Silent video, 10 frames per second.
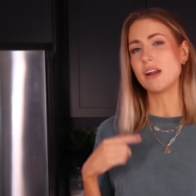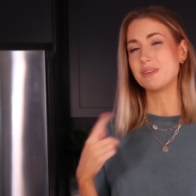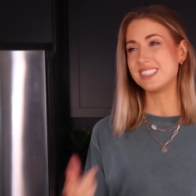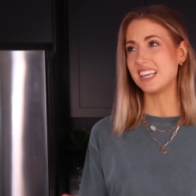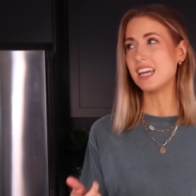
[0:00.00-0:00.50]
then I
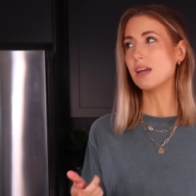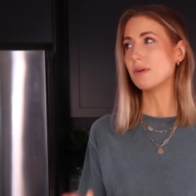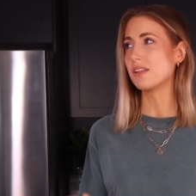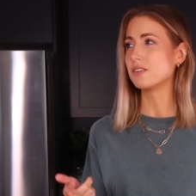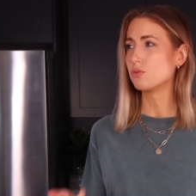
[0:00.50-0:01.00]
was thinking
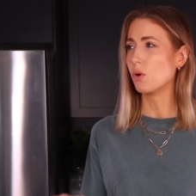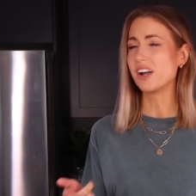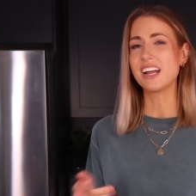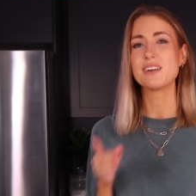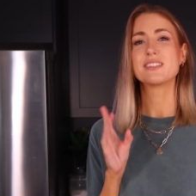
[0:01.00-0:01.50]
about it this
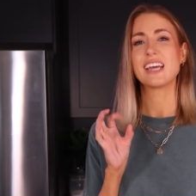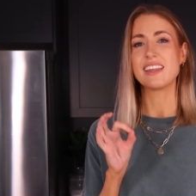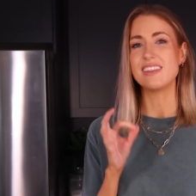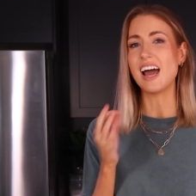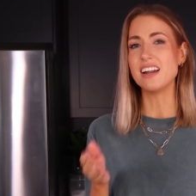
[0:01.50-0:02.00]
morning and was
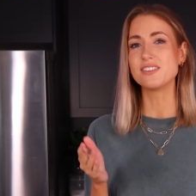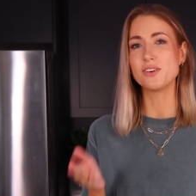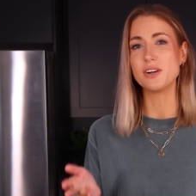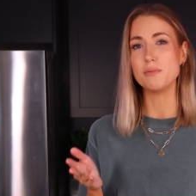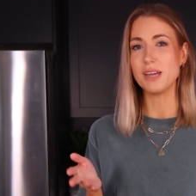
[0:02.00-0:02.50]
like, that is
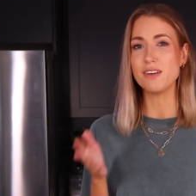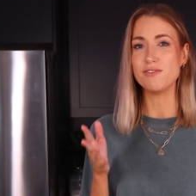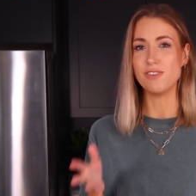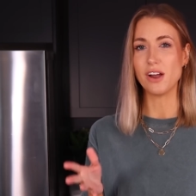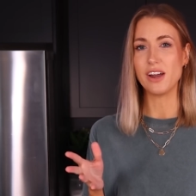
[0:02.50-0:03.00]
going to be a
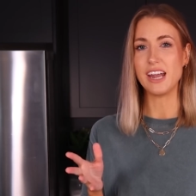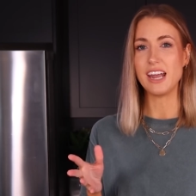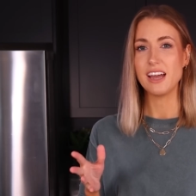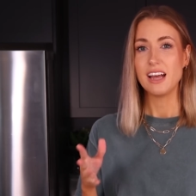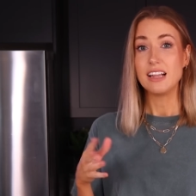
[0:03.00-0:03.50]

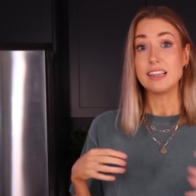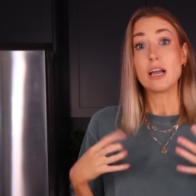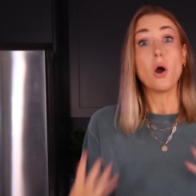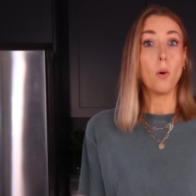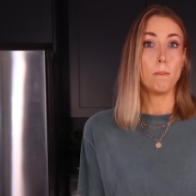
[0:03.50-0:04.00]
very
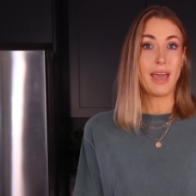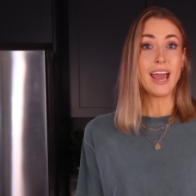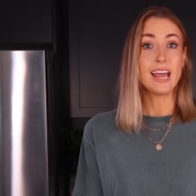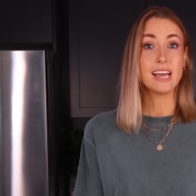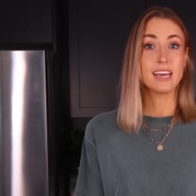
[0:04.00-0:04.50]
like
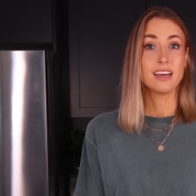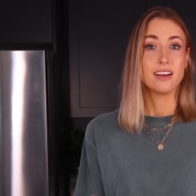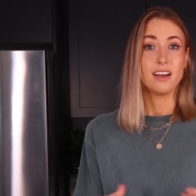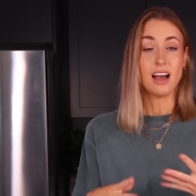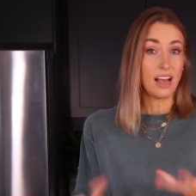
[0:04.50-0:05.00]
opaque
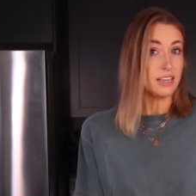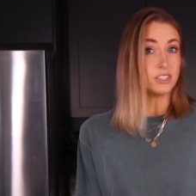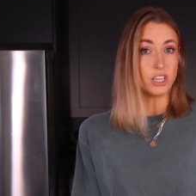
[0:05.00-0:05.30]
ice